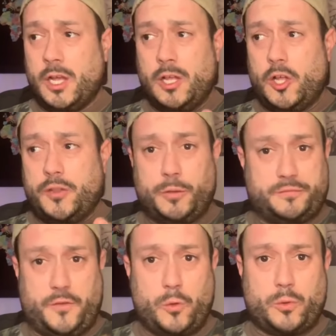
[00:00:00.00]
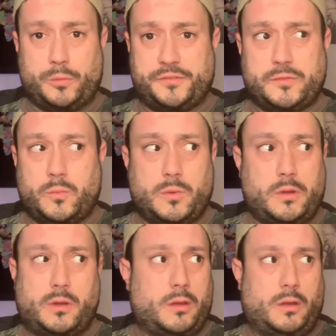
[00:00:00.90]
Those vocals,
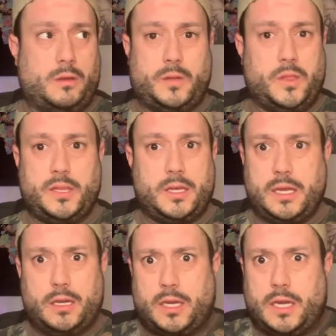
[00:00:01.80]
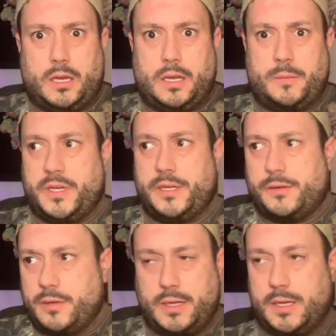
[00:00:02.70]

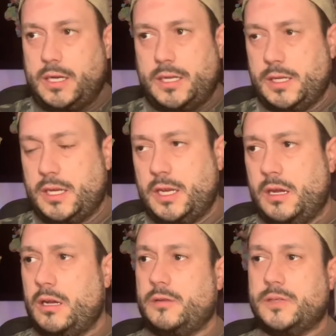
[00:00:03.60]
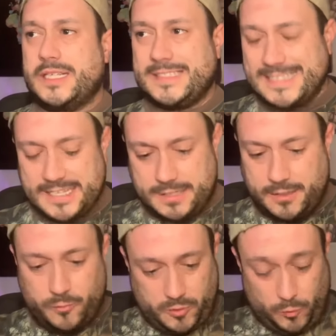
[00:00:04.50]
again,
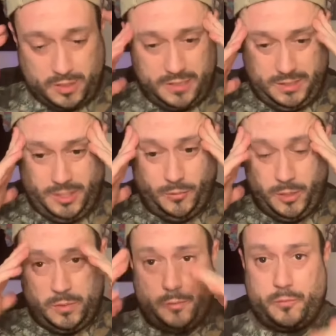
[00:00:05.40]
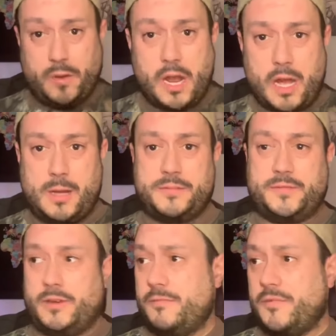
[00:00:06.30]
we were robbed
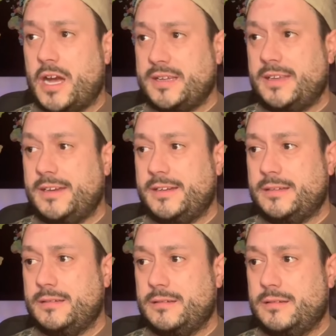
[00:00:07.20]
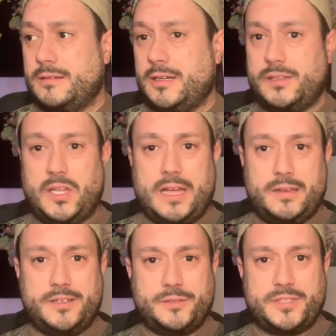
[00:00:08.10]
of not getting a lot, you
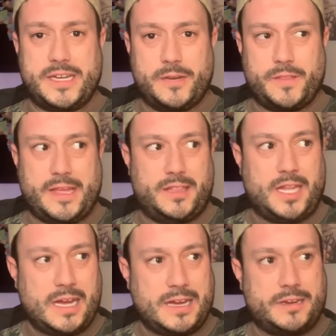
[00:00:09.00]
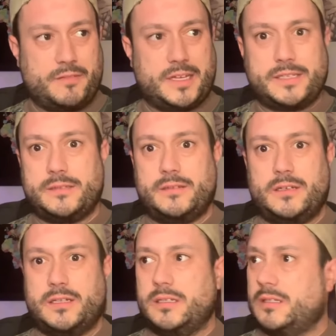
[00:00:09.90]
know, to hear that live. Like,
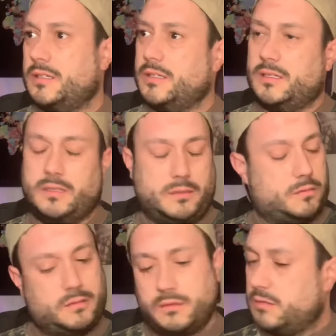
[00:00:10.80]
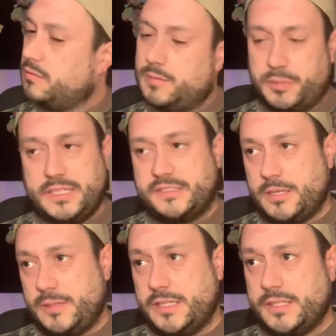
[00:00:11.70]
oh, please tell me
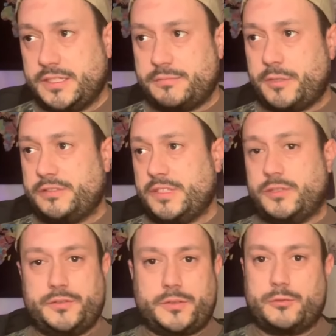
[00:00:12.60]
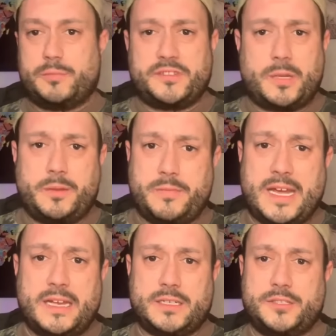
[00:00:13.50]
that this person or the group is coming
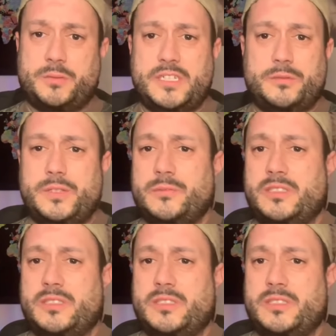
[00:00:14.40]
back in 2021.